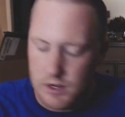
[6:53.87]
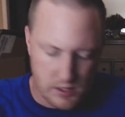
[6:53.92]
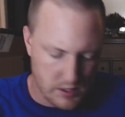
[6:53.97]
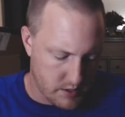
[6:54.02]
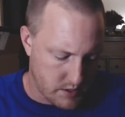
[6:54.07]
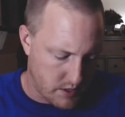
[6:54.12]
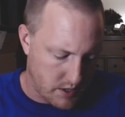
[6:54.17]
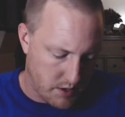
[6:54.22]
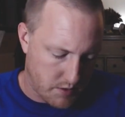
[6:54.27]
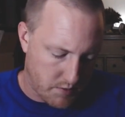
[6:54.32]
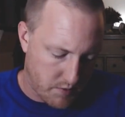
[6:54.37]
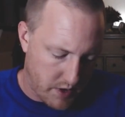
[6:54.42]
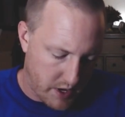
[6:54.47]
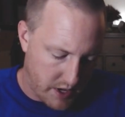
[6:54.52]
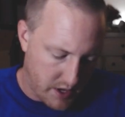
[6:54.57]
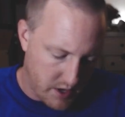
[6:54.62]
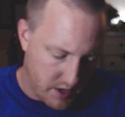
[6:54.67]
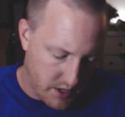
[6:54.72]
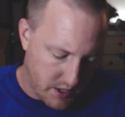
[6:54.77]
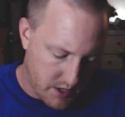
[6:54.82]

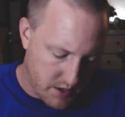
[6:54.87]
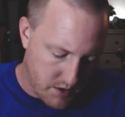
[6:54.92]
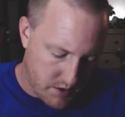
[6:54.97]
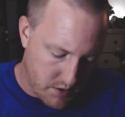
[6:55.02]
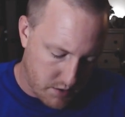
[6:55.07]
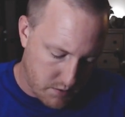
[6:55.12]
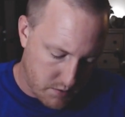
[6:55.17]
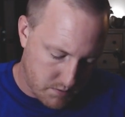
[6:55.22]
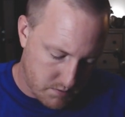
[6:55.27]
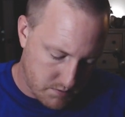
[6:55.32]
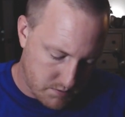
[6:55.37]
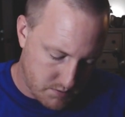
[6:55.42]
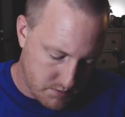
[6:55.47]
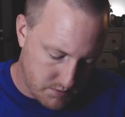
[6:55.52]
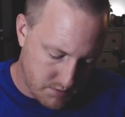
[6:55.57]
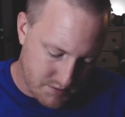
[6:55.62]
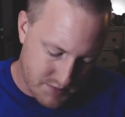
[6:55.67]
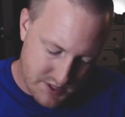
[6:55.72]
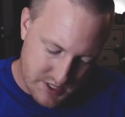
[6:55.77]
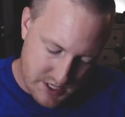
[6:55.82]
Alright, honeycomb.
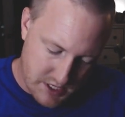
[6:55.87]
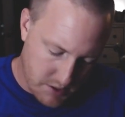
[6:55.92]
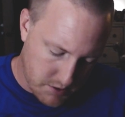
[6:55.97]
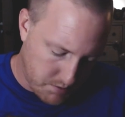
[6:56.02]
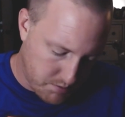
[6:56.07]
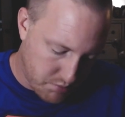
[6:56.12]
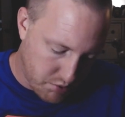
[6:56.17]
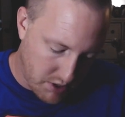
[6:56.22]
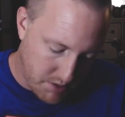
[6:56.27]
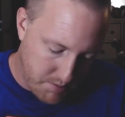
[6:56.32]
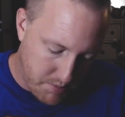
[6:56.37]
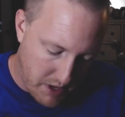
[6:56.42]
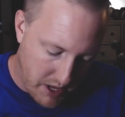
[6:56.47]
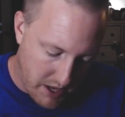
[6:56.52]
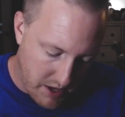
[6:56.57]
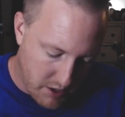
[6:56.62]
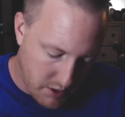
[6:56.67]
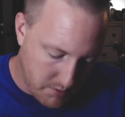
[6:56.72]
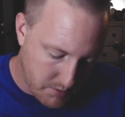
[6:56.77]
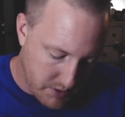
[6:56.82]
Still pretty
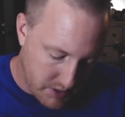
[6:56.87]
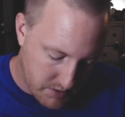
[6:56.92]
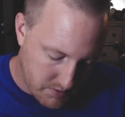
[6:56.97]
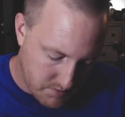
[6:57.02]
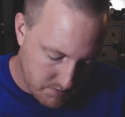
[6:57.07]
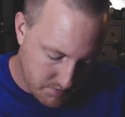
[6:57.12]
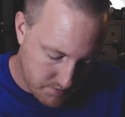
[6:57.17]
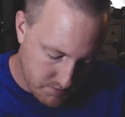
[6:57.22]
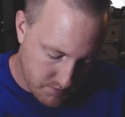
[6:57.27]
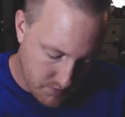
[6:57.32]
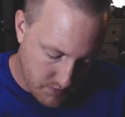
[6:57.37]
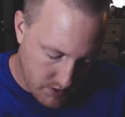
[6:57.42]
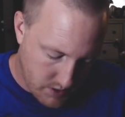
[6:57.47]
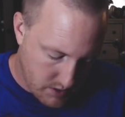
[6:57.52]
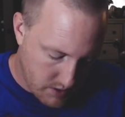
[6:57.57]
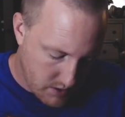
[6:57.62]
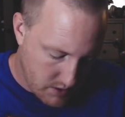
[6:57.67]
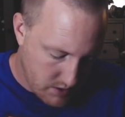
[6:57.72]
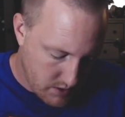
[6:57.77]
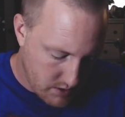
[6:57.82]
pale, but
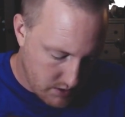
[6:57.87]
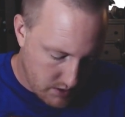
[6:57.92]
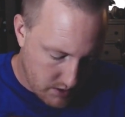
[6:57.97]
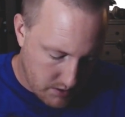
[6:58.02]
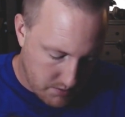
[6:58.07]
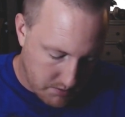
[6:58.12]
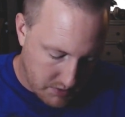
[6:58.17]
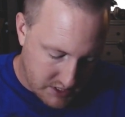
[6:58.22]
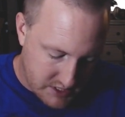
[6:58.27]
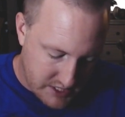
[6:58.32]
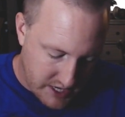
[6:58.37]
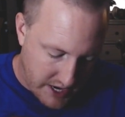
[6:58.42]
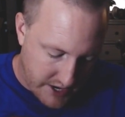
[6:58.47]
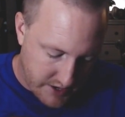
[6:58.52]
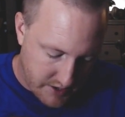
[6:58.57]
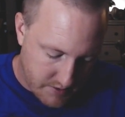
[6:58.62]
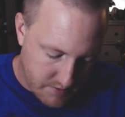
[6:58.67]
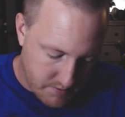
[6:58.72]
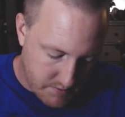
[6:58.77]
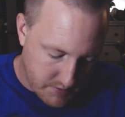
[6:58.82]
I'm
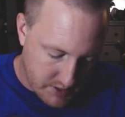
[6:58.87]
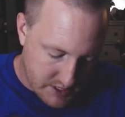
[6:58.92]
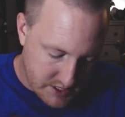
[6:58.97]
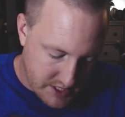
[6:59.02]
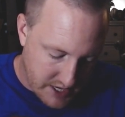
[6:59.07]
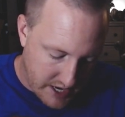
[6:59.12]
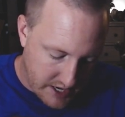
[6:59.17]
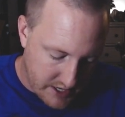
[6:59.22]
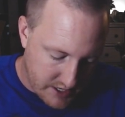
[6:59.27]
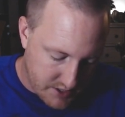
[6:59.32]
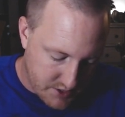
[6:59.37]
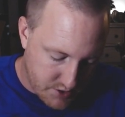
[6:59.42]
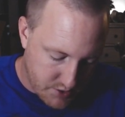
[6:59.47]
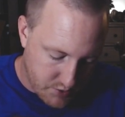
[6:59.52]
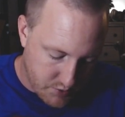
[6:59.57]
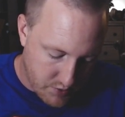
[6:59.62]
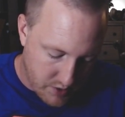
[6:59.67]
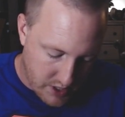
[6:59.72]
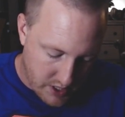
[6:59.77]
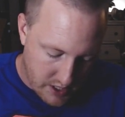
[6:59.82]
excited. I'm excited
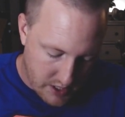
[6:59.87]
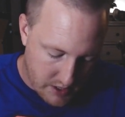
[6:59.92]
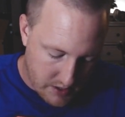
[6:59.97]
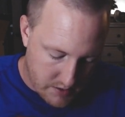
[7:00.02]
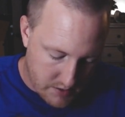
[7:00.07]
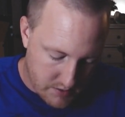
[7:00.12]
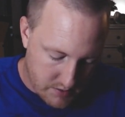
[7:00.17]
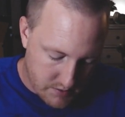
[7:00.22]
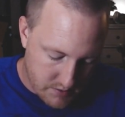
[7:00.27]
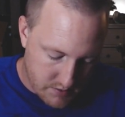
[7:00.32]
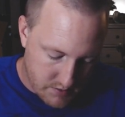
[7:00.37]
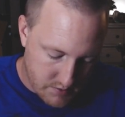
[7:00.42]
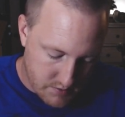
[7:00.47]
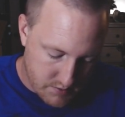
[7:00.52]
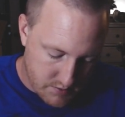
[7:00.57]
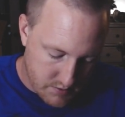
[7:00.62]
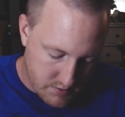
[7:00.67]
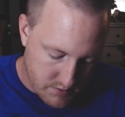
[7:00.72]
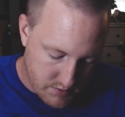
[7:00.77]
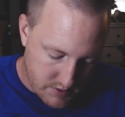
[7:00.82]
to
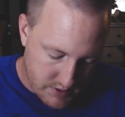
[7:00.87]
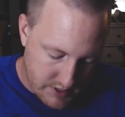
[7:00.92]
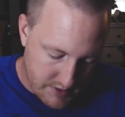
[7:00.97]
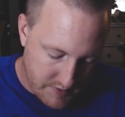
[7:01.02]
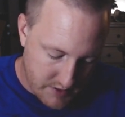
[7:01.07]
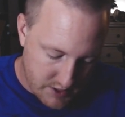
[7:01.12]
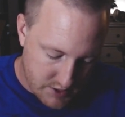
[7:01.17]
give these a